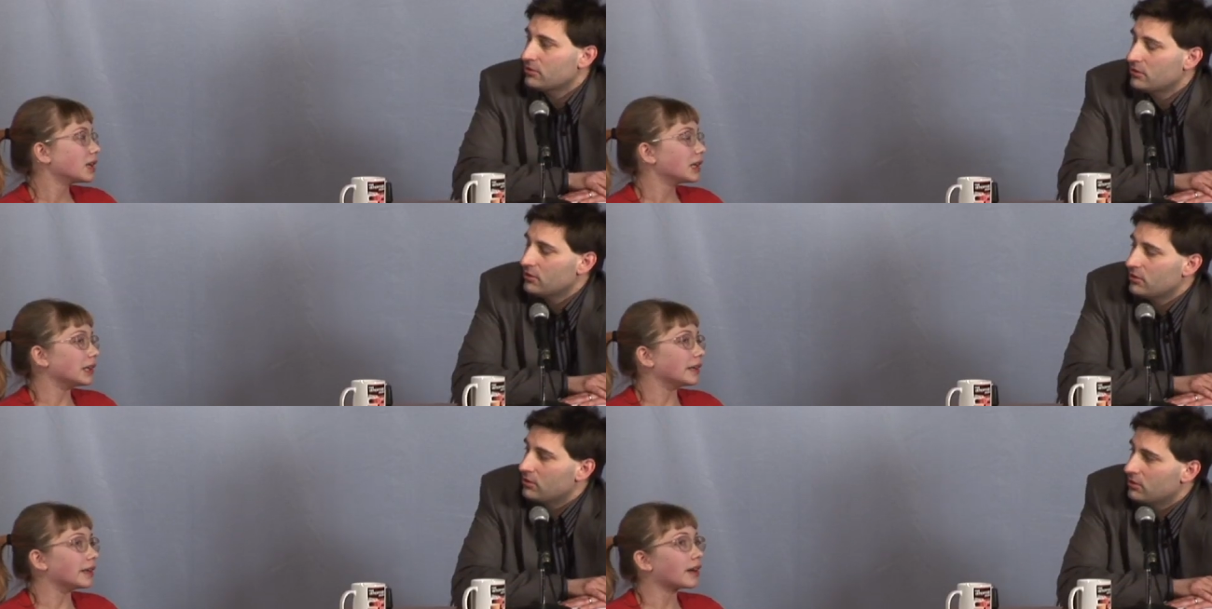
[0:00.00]

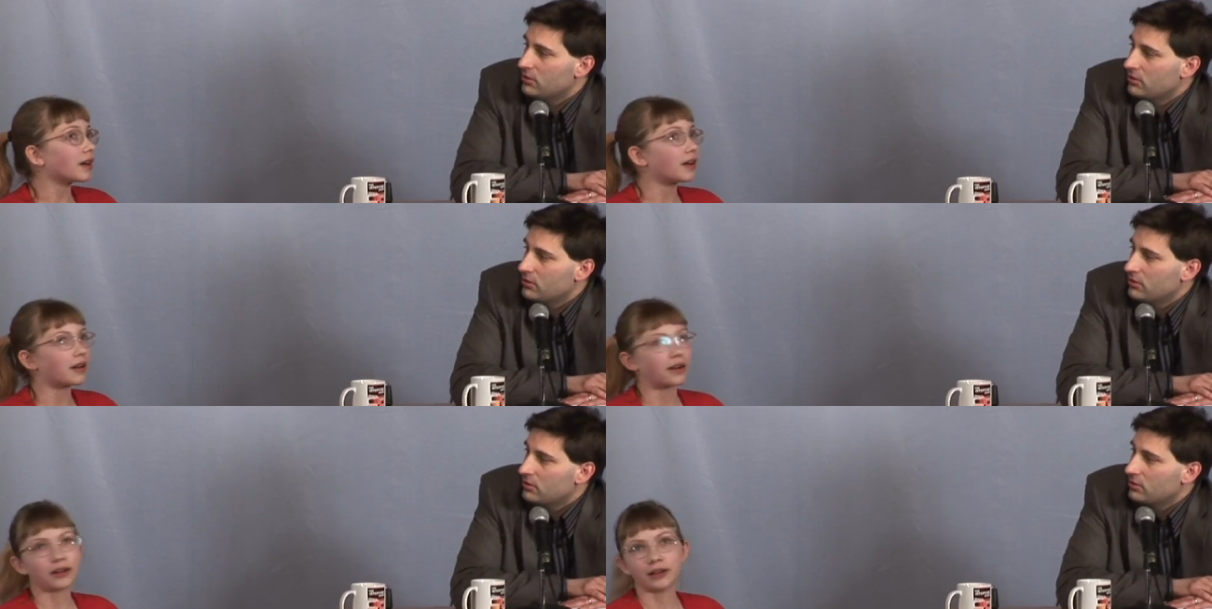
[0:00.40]

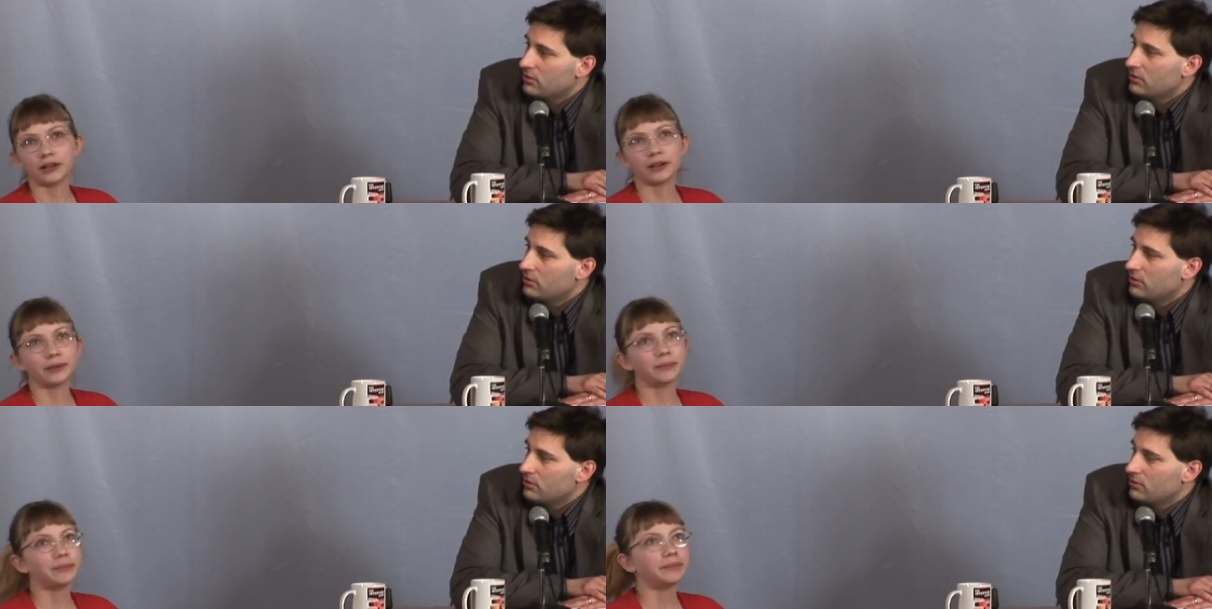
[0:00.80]
Speaker 1: Yeah,
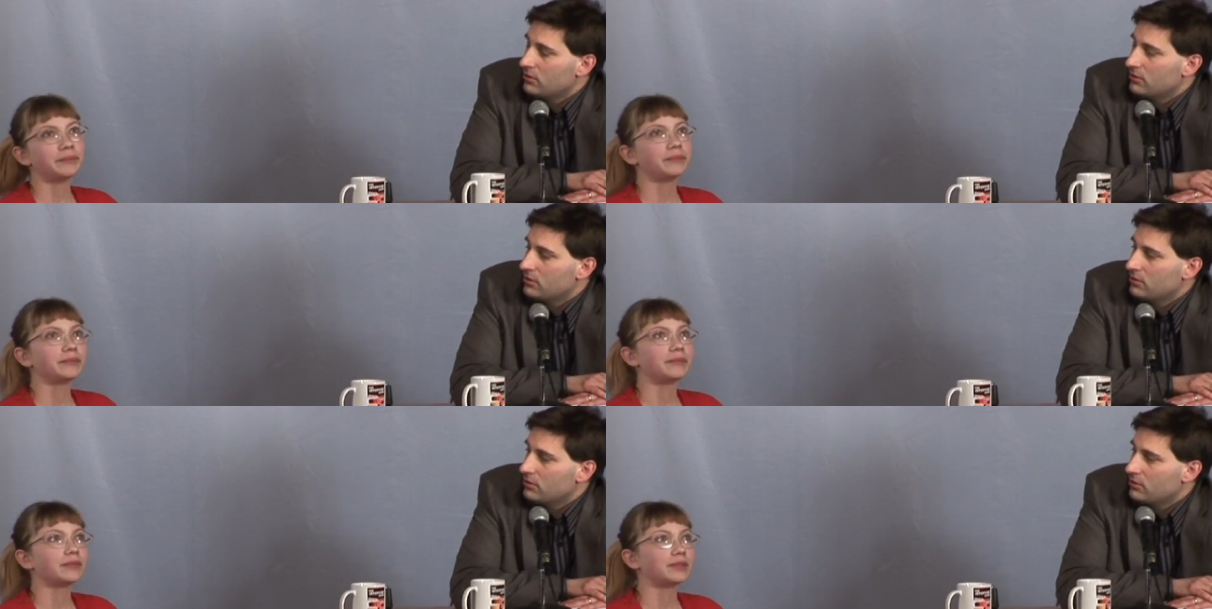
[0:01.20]
um,
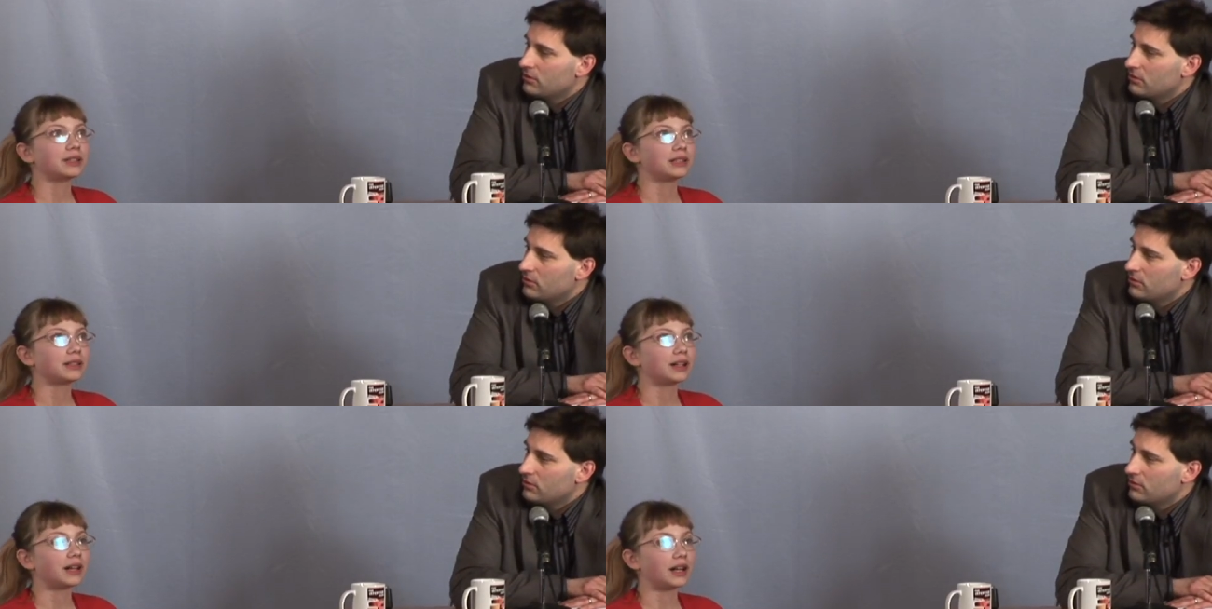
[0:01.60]

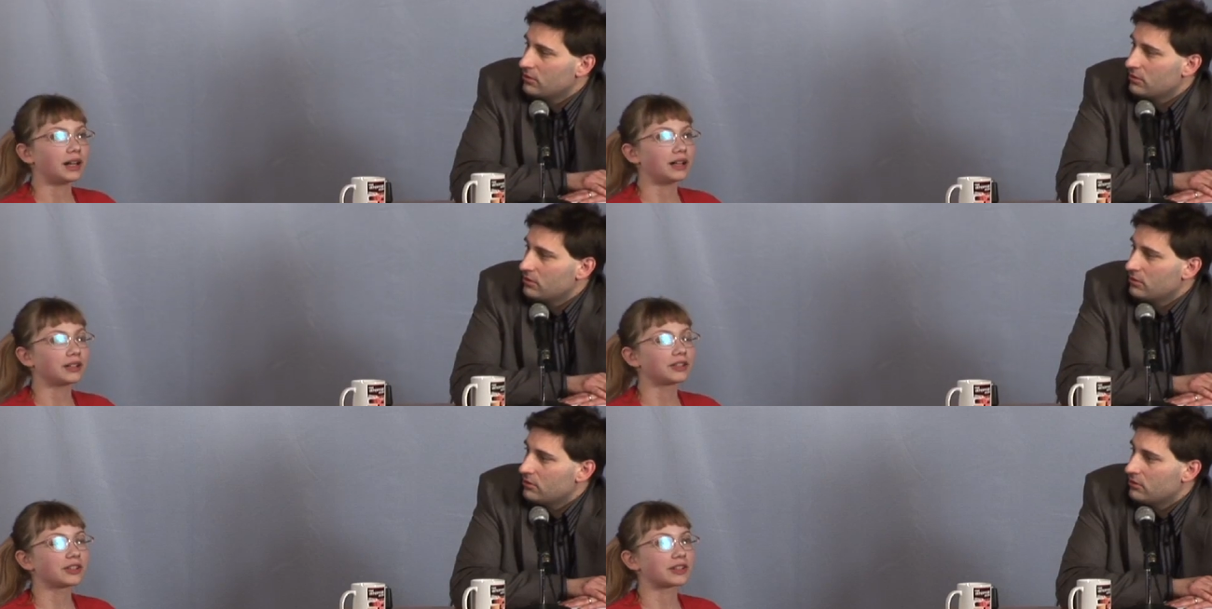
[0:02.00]

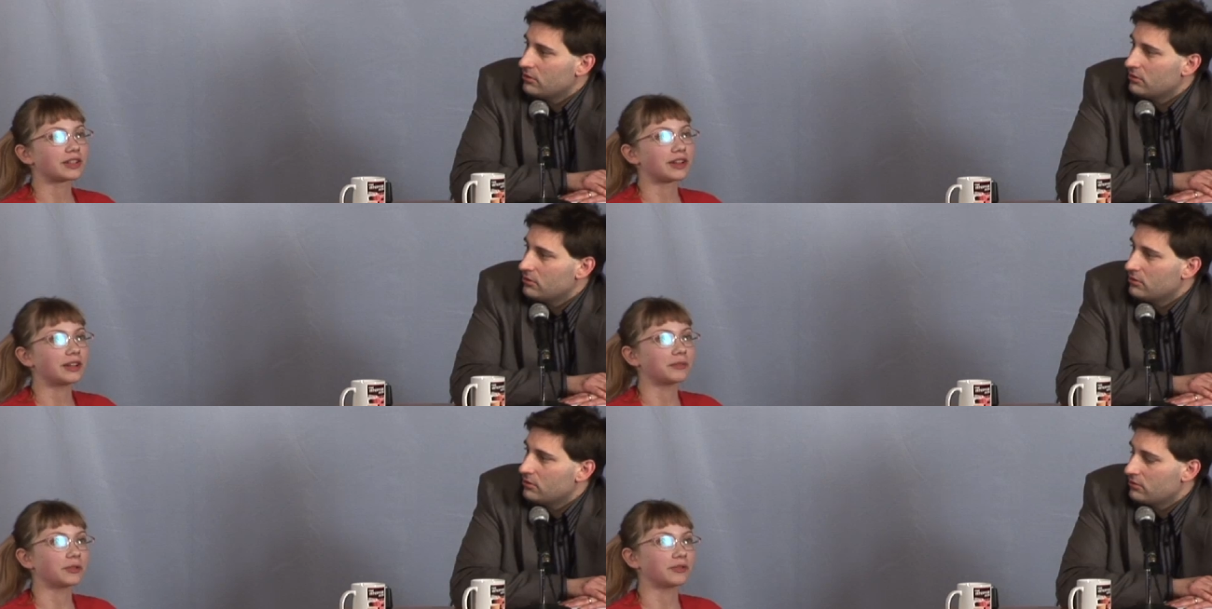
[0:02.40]
I'll just
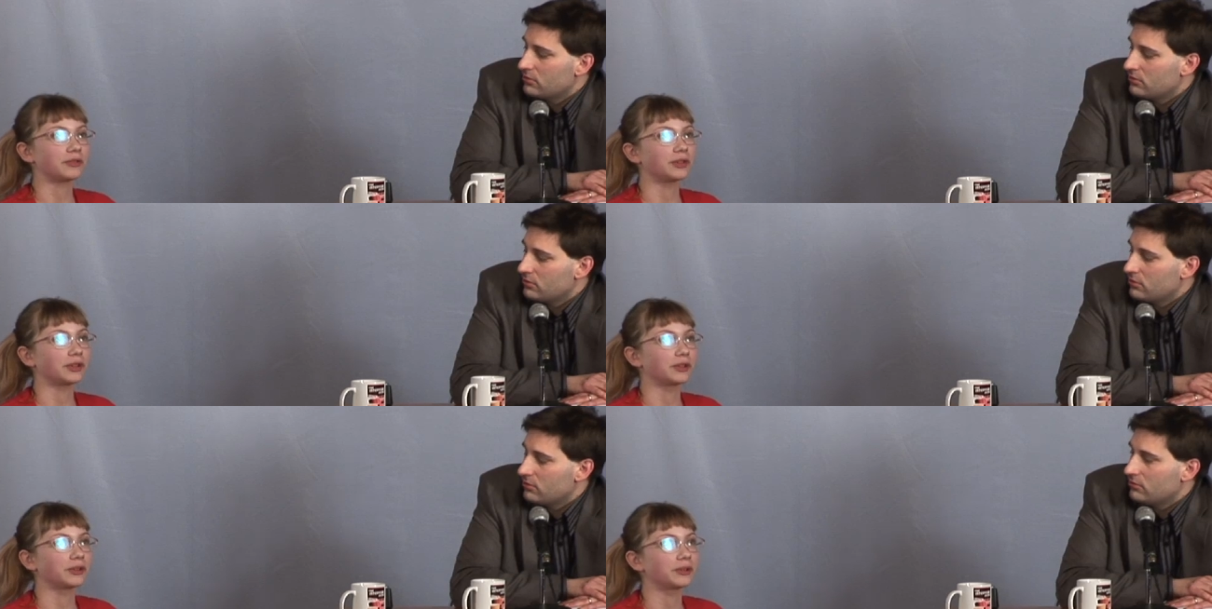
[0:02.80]
name a
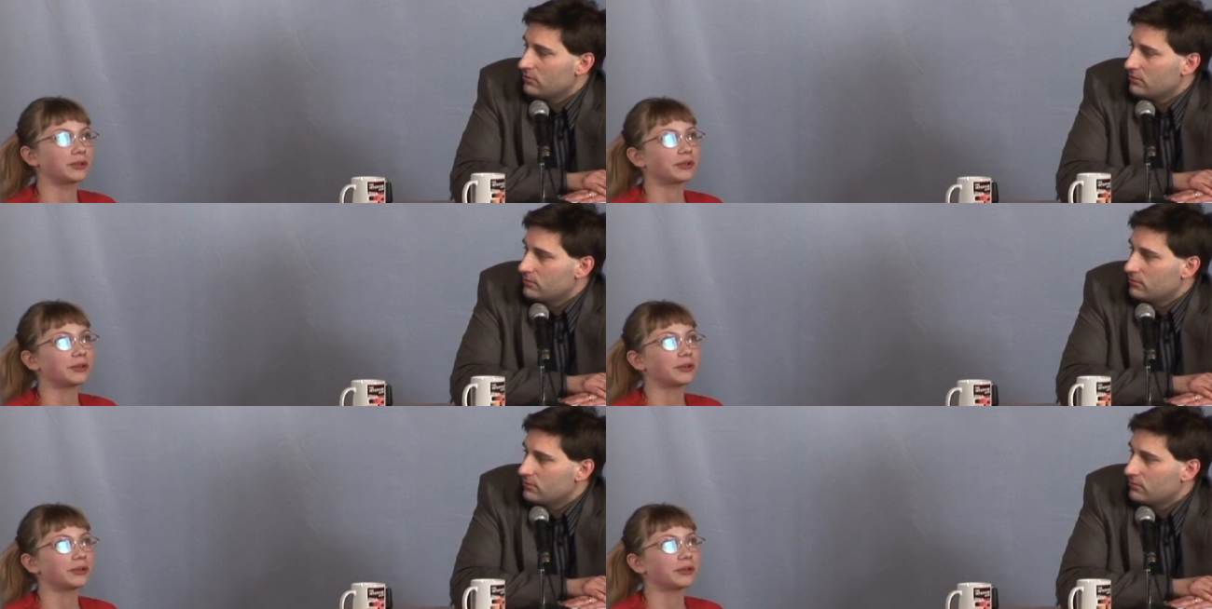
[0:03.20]
few.